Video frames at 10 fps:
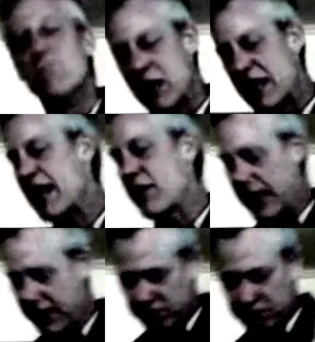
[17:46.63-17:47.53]
But at any
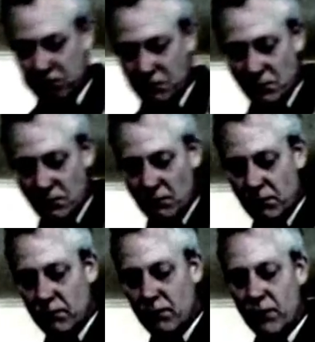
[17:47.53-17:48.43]
rate,
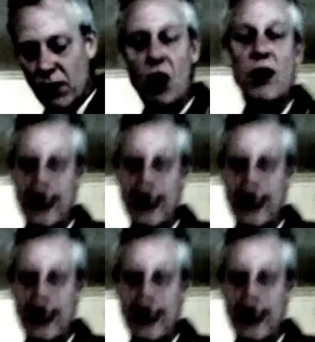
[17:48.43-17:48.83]
all